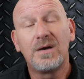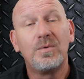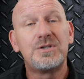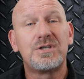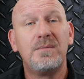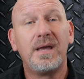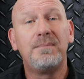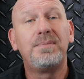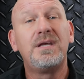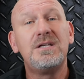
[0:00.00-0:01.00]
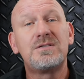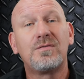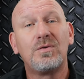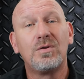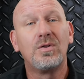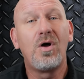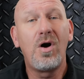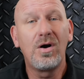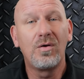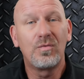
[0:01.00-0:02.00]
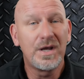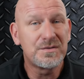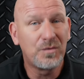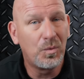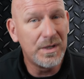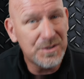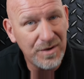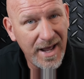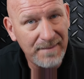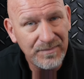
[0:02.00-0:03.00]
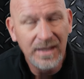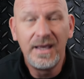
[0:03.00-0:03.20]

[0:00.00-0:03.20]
I wish them a peaceful, long, restful winter nap.